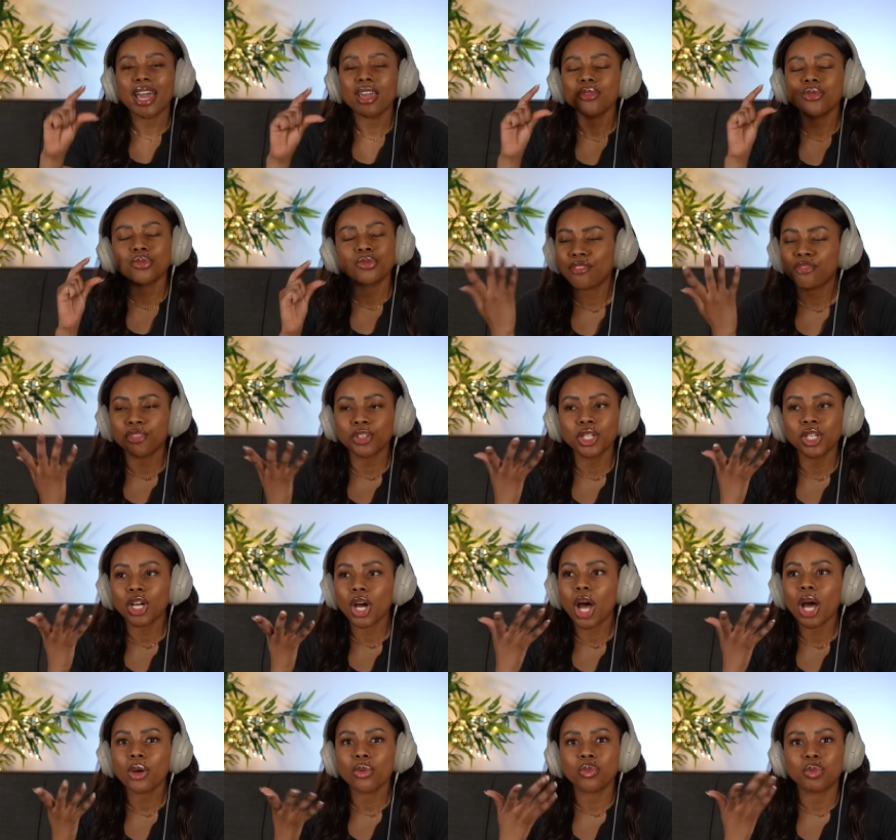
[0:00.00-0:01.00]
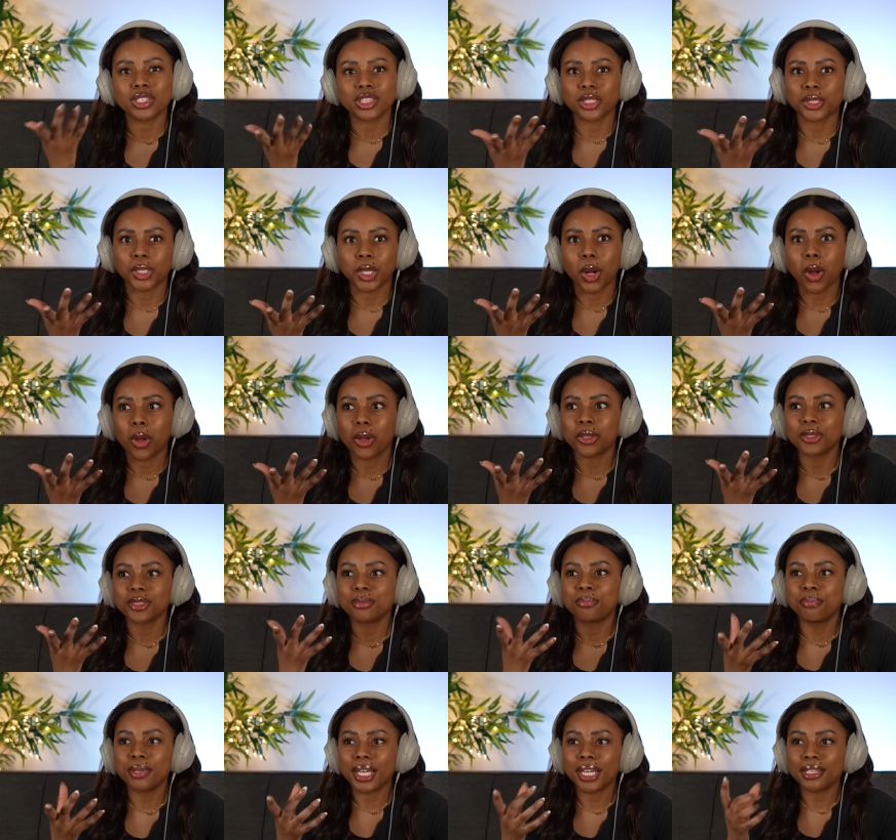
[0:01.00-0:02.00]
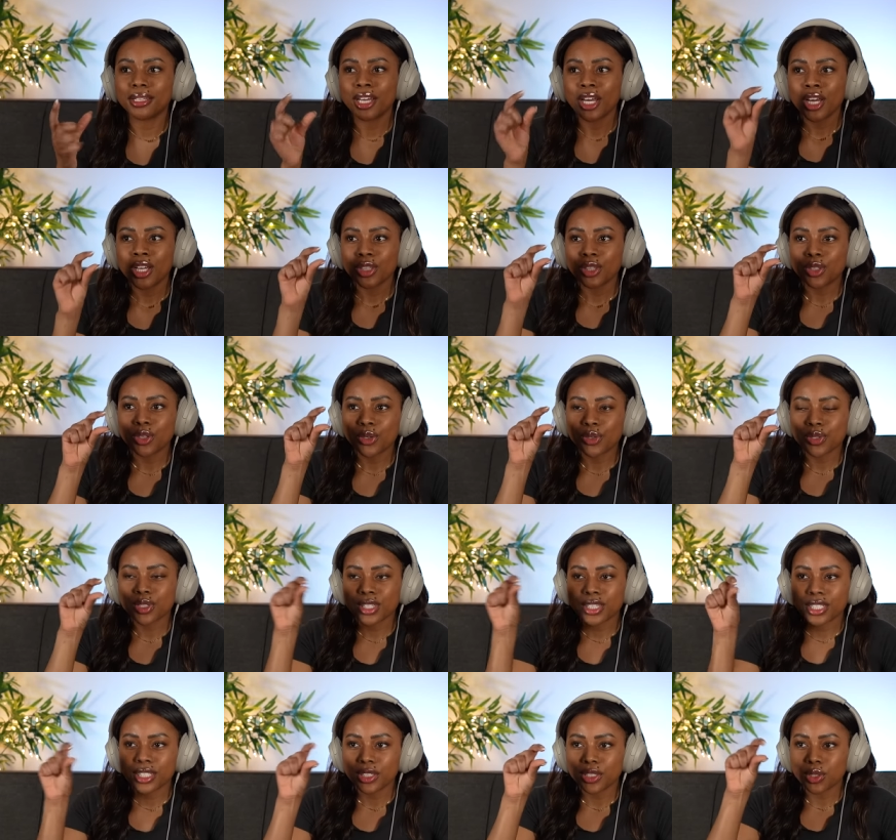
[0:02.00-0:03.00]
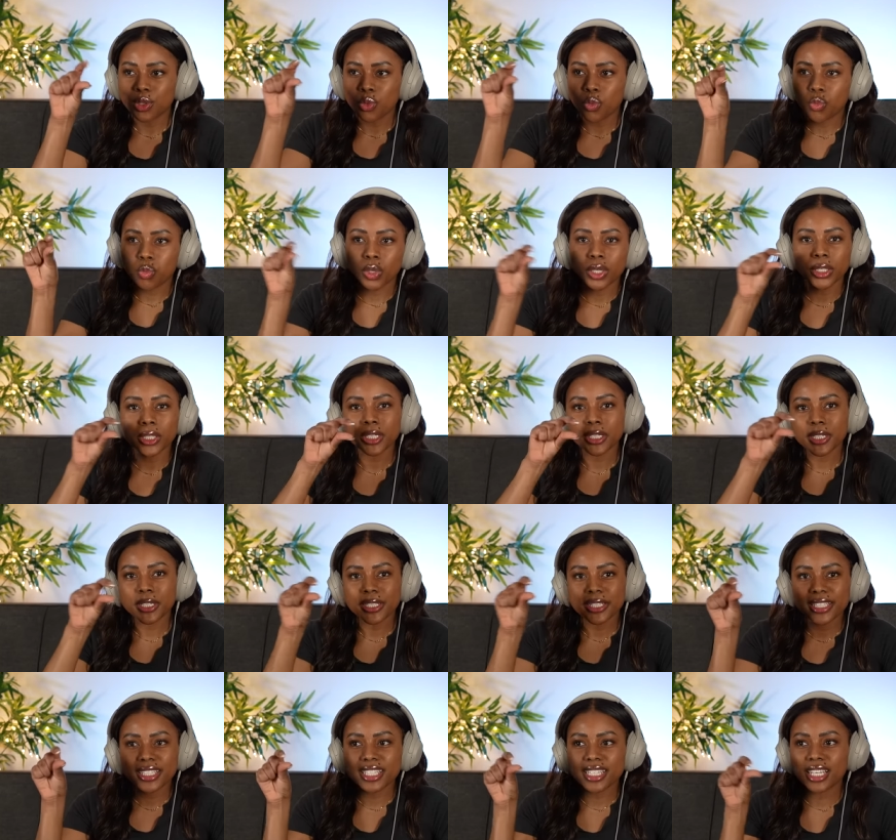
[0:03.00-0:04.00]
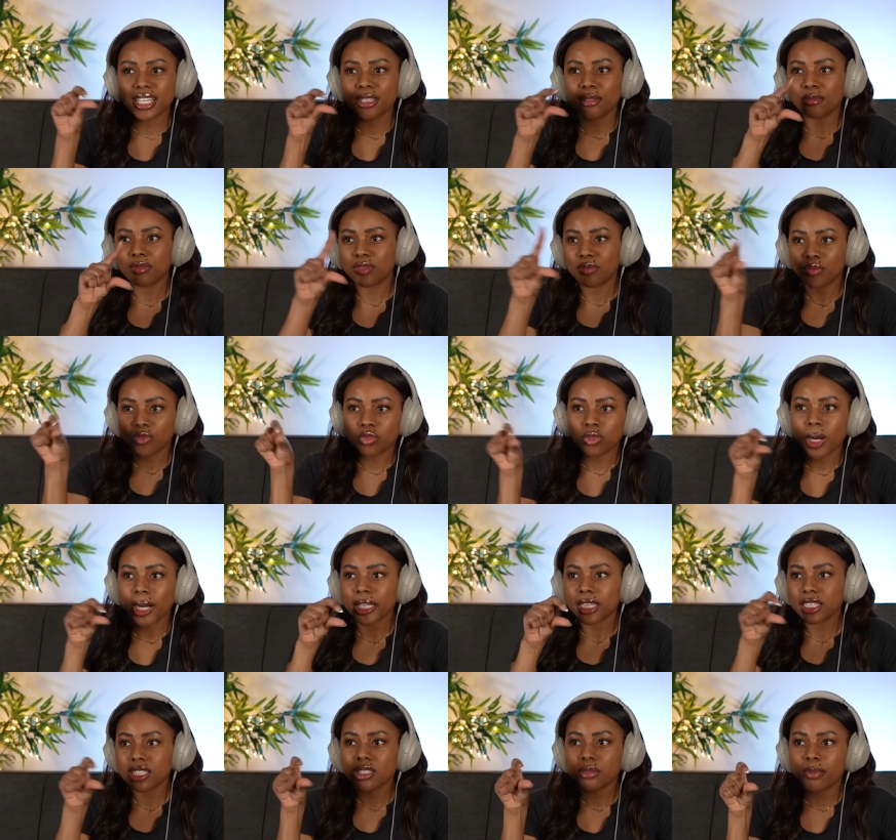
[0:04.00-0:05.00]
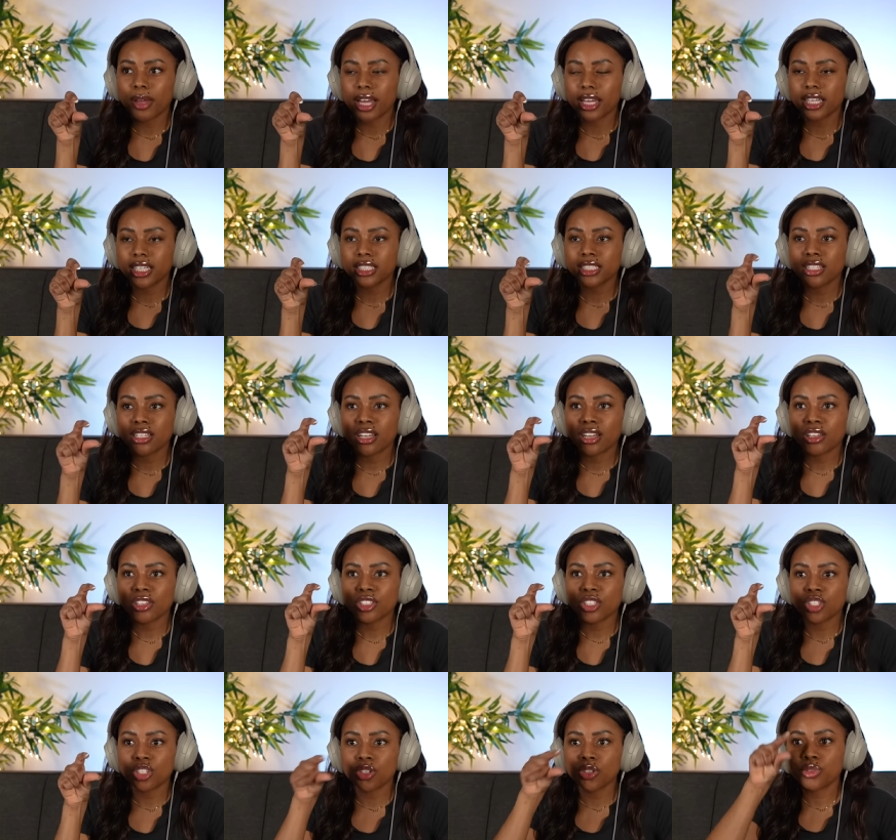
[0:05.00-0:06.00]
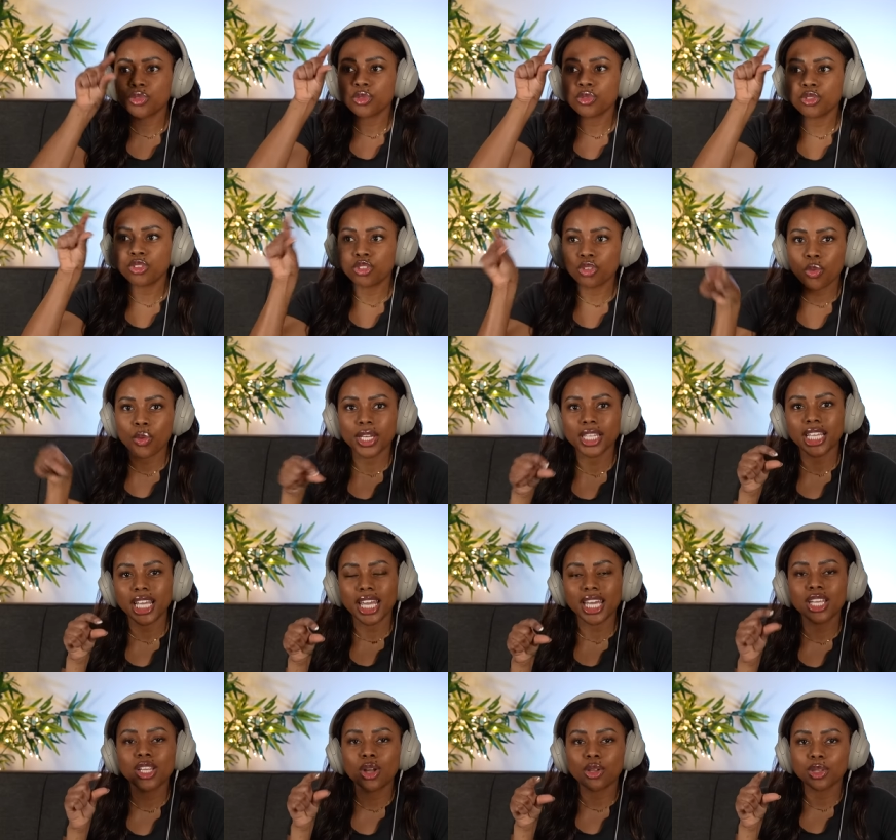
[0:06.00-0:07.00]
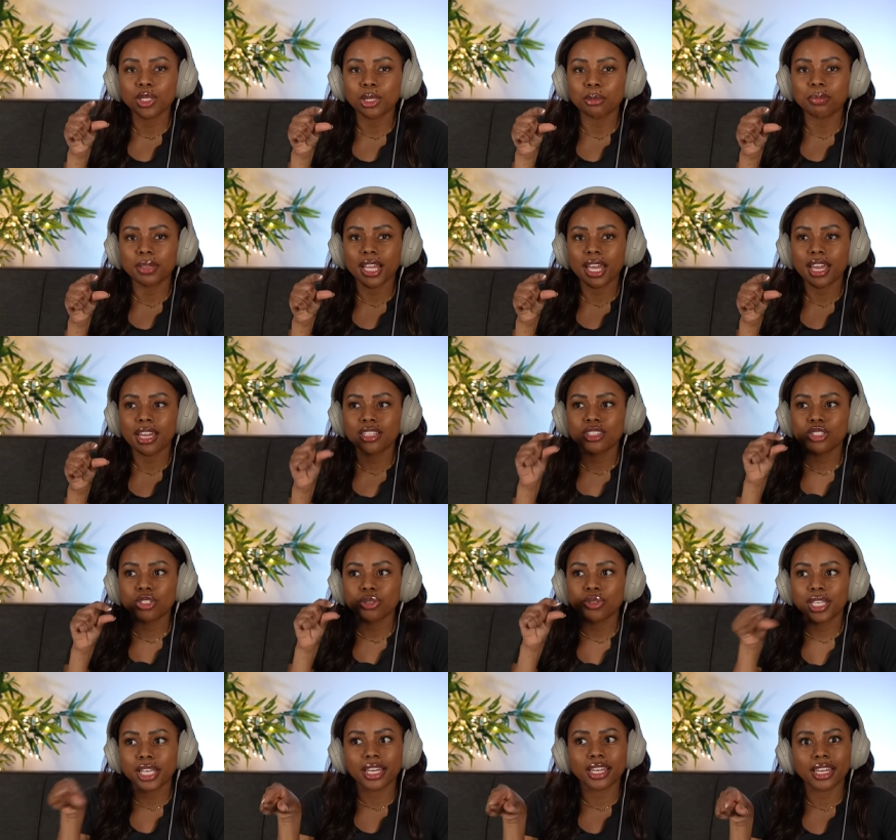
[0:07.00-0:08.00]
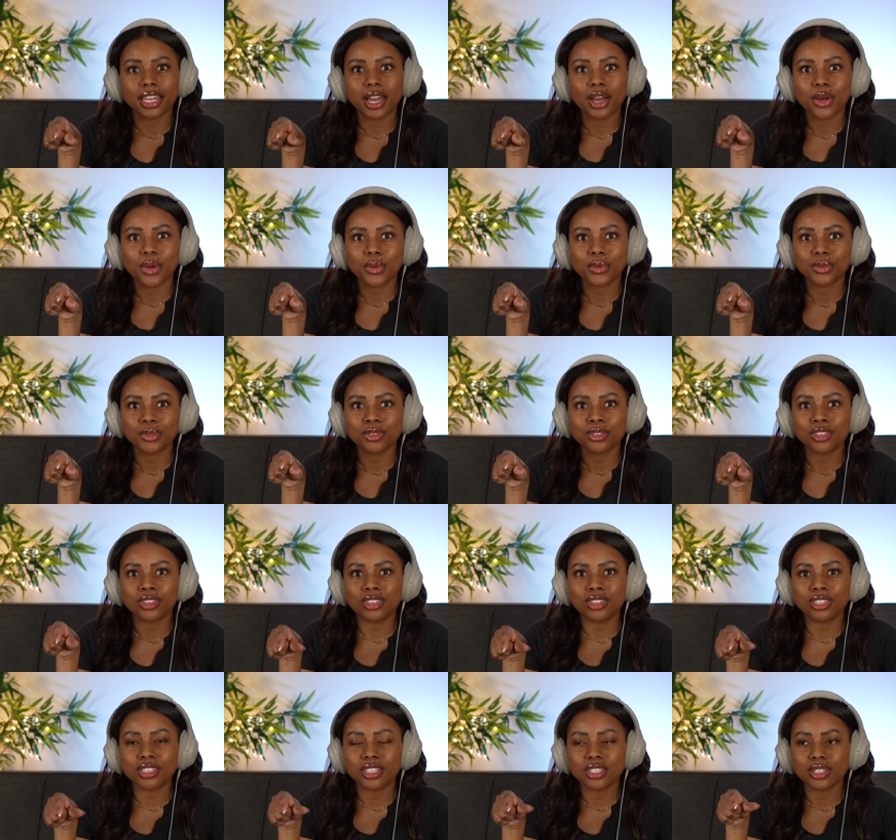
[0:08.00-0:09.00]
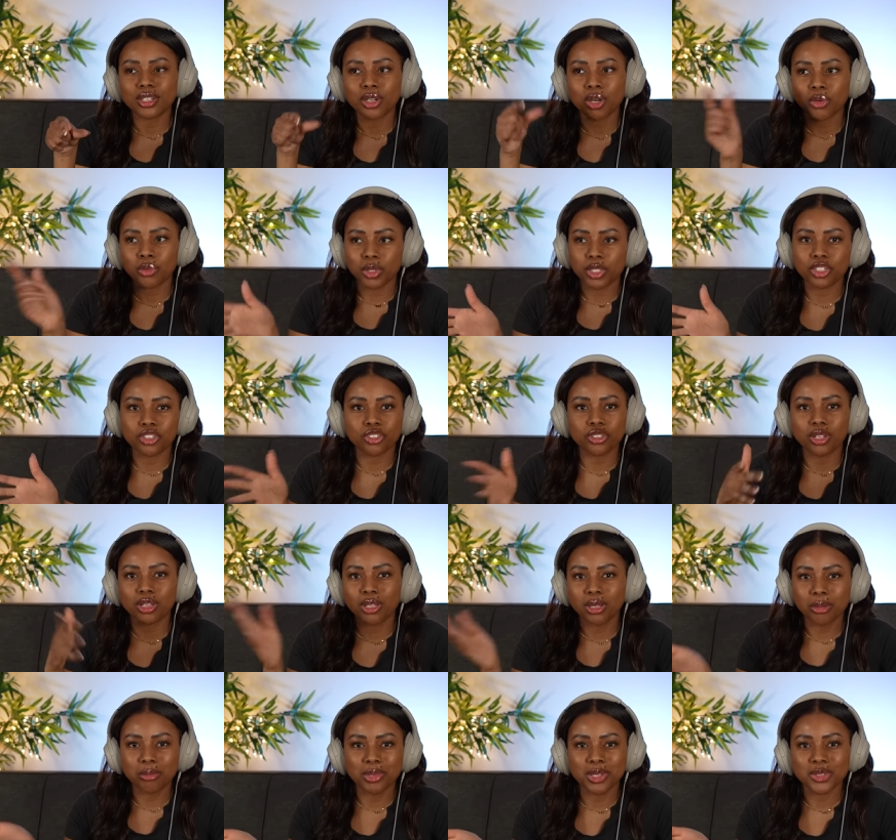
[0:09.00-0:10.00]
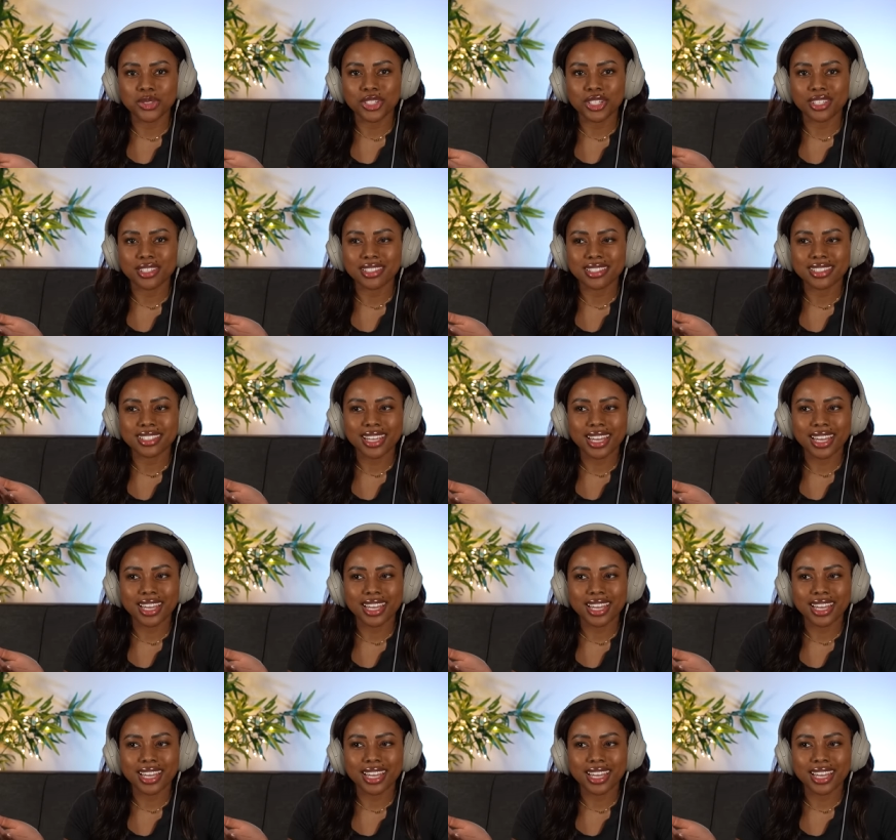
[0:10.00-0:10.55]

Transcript: I forgot what they're called, but those little workers in Riley's mind to join in on their plan to kick out the original emotions.